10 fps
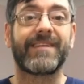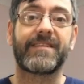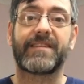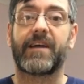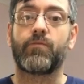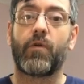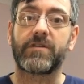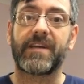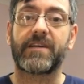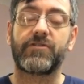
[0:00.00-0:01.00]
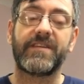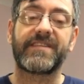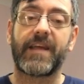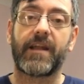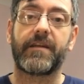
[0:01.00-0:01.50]
understand what's actually
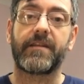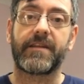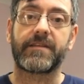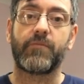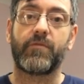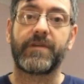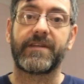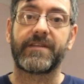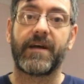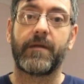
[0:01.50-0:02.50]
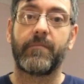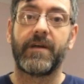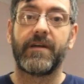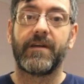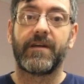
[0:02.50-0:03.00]
selling at this moment in
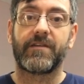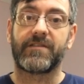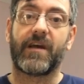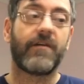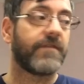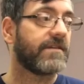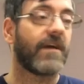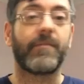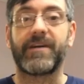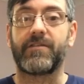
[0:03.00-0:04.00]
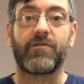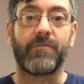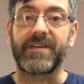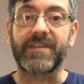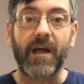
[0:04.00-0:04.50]
time, because half the time I don't
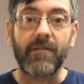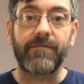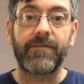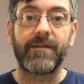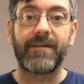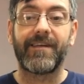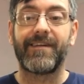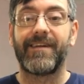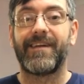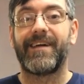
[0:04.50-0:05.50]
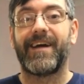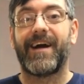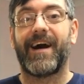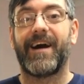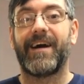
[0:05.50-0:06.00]
know myself.
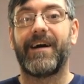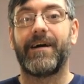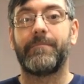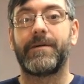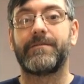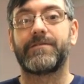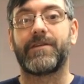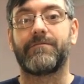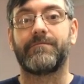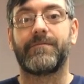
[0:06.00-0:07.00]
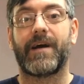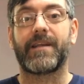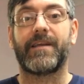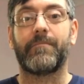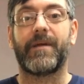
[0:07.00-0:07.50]
So
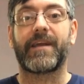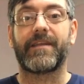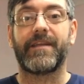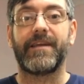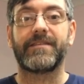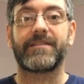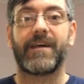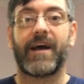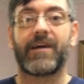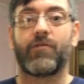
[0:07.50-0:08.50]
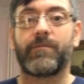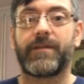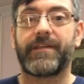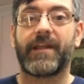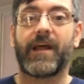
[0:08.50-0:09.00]
I'll keep making these and
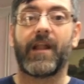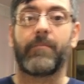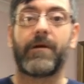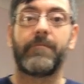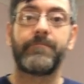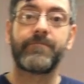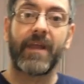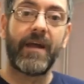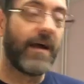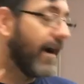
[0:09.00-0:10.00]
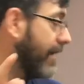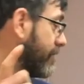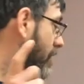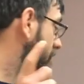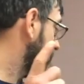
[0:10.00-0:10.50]
hopefully they'll help.
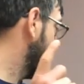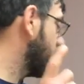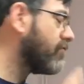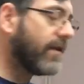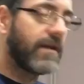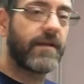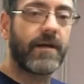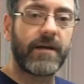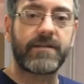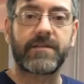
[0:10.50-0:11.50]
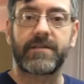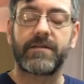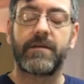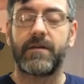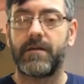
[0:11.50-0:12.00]
I've got some really
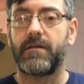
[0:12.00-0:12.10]
nice